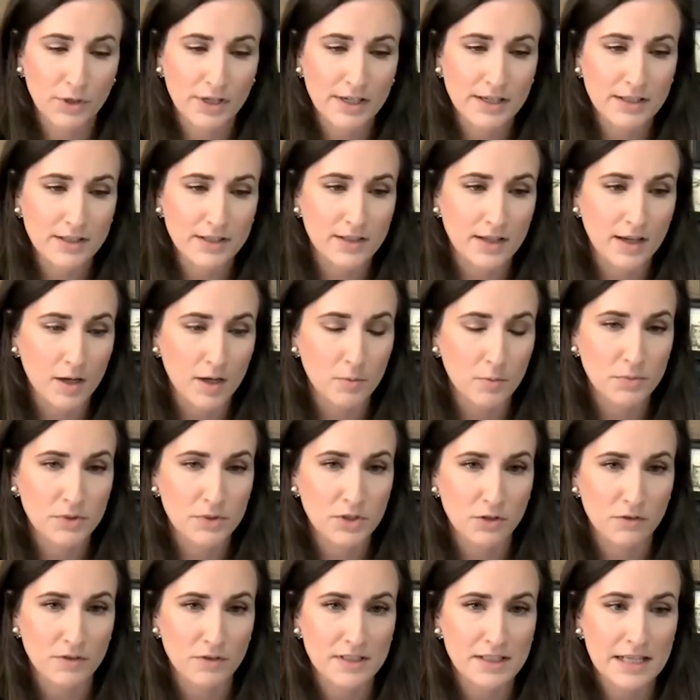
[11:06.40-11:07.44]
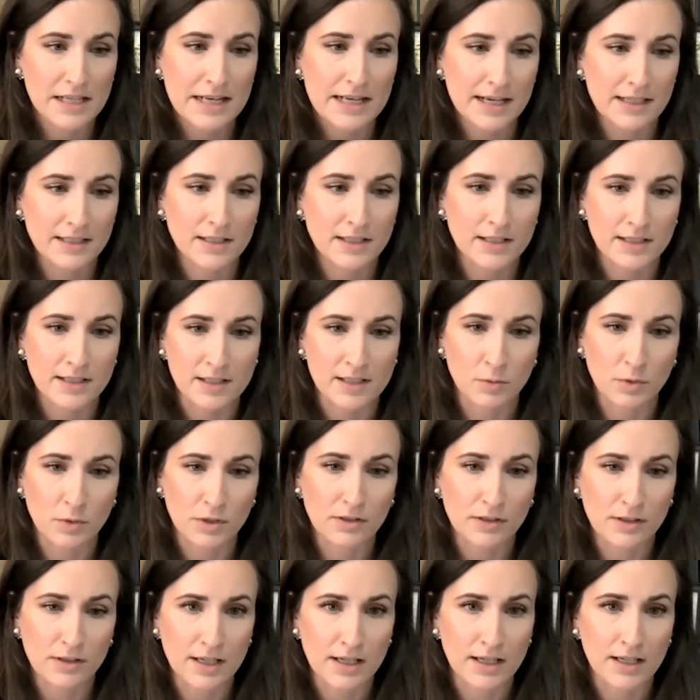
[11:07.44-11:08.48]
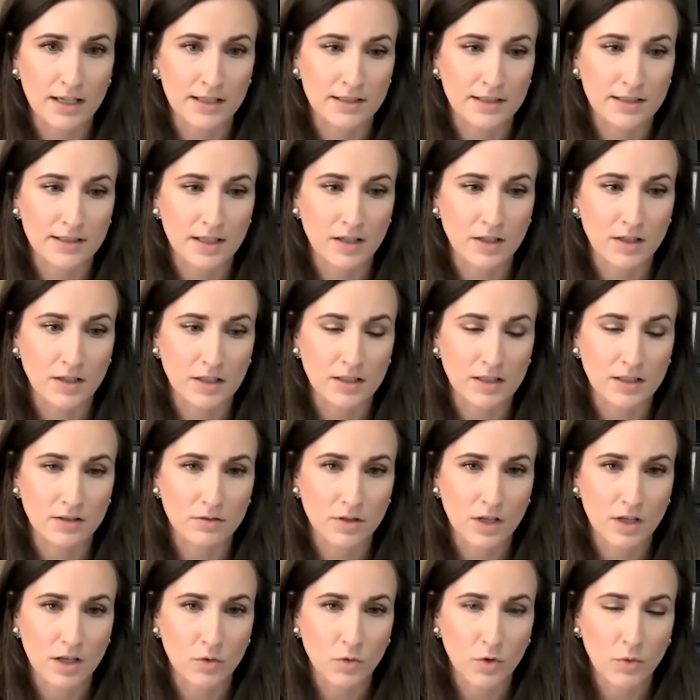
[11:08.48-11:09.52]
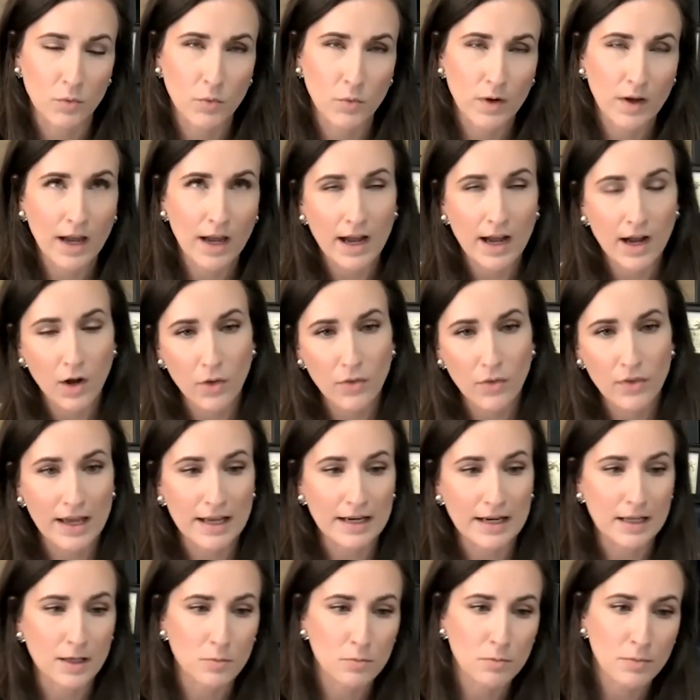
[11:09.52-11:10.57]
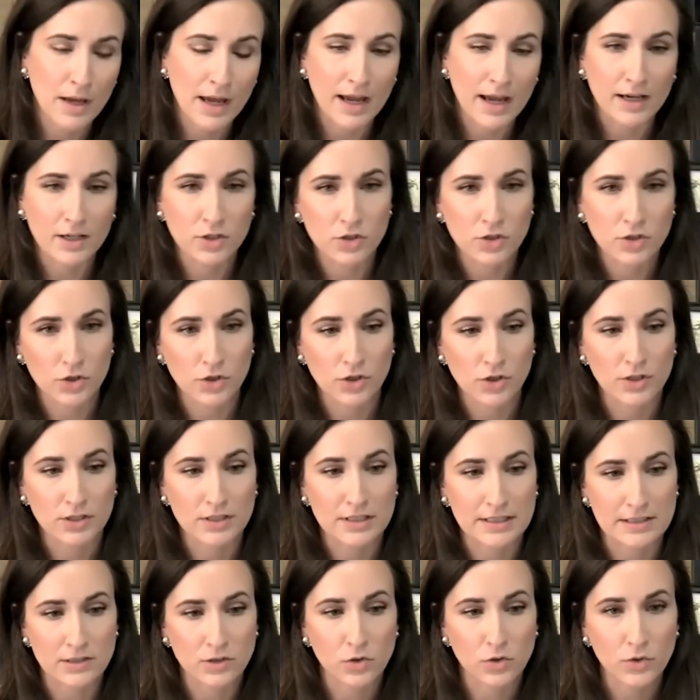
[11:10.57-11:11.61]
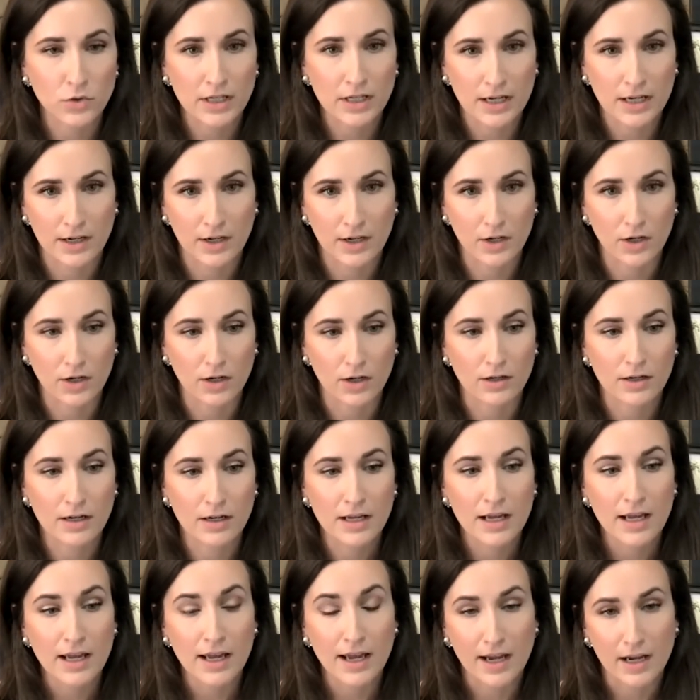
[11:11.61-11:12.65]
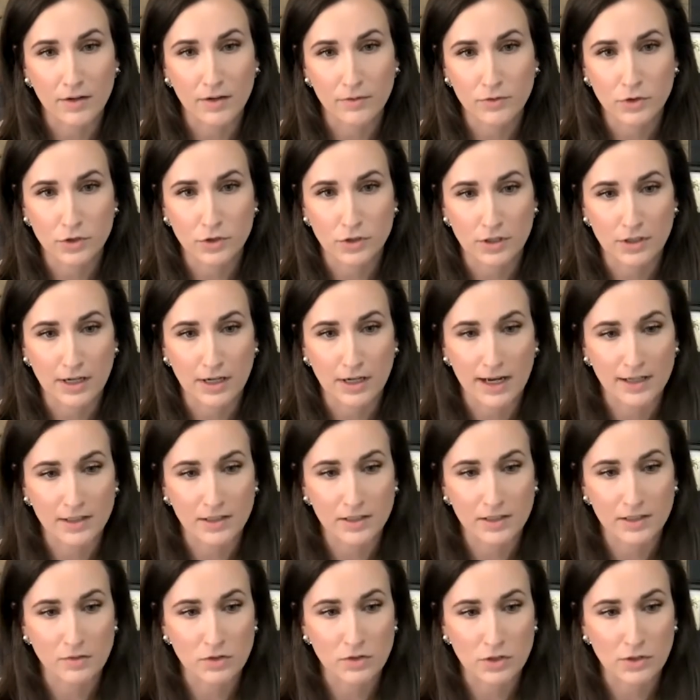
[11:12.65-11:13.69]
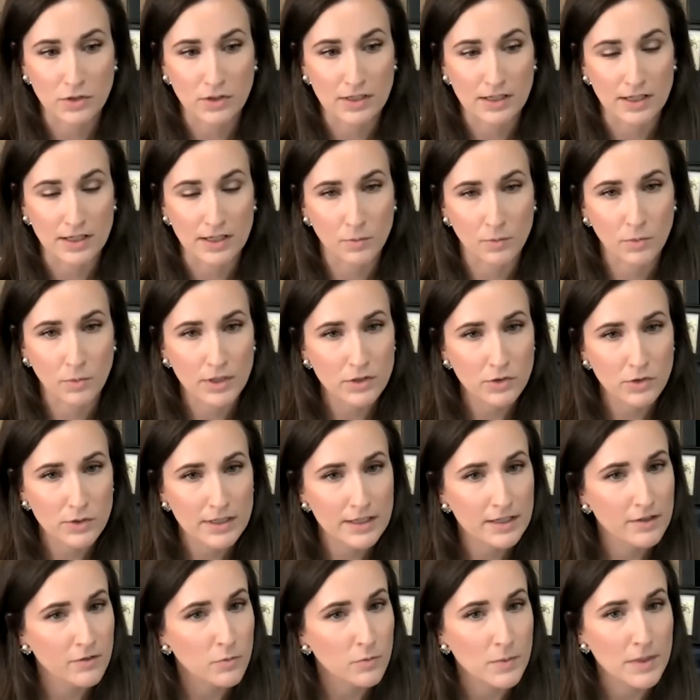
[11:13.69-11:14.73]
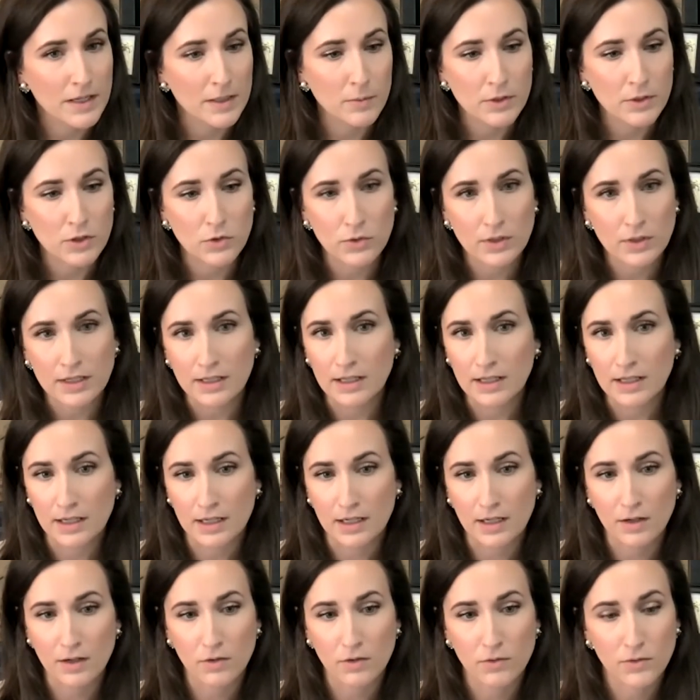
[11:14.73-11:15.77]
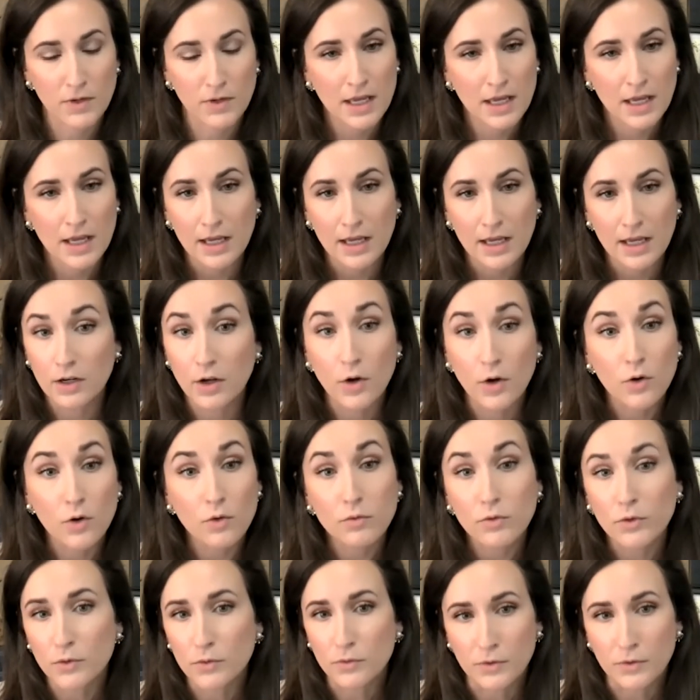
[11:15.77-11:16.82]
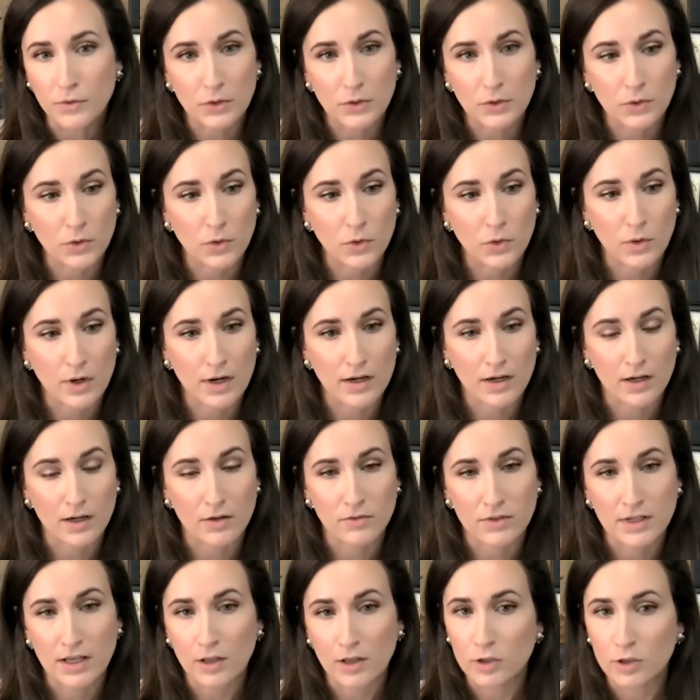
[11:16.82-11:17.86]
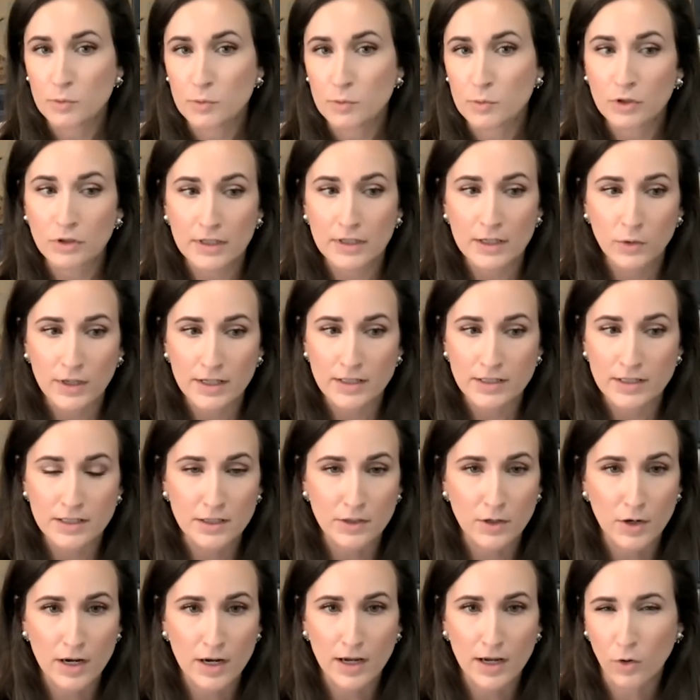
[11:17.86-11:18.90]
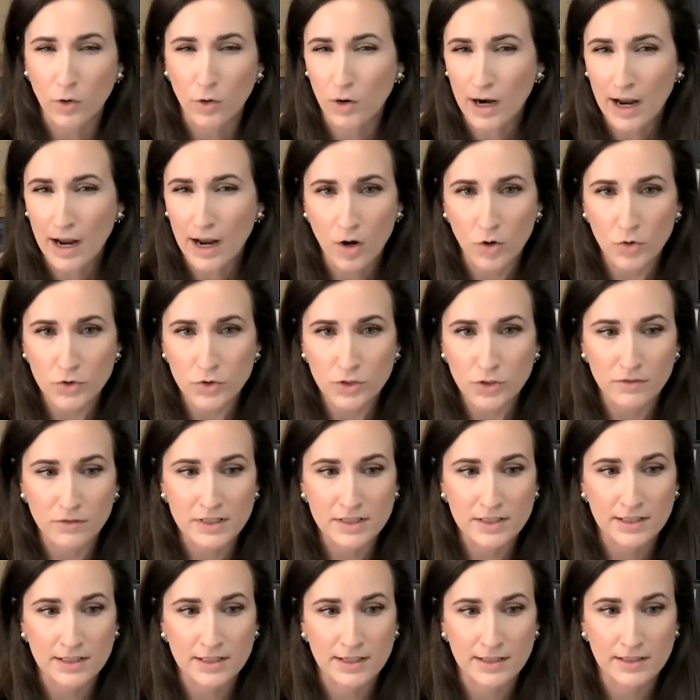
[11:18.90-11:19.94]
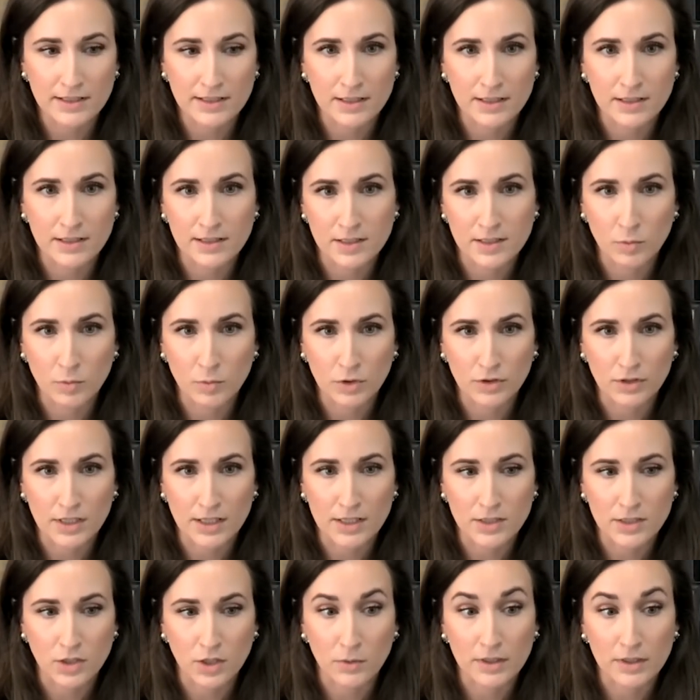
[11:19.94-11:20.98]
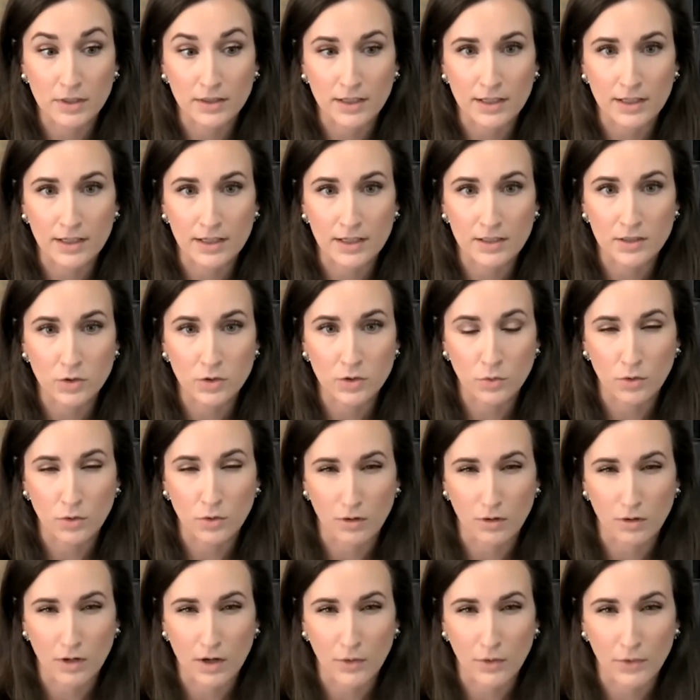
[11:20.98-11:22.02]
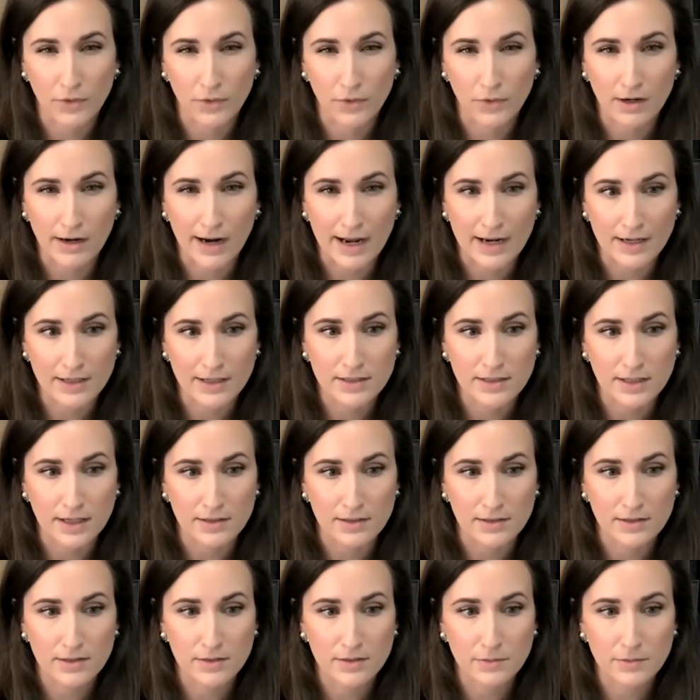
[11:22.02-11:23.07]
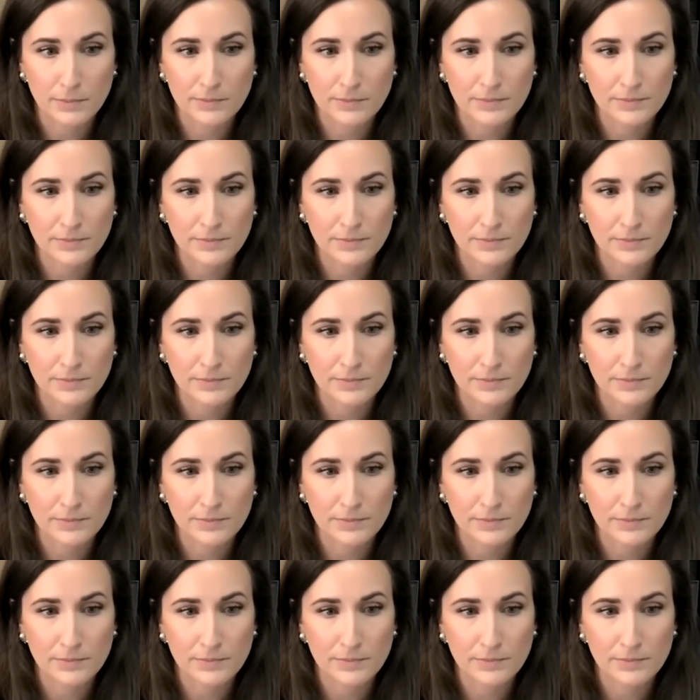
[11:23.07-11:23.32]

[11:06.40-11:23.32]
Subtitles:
brings up service-connected disabilities and how that impacts your dental care after active duty. I'm wondering if maybe you can give an overview of the eligibility criteria or how service-connected disabilities are related to oral health care access.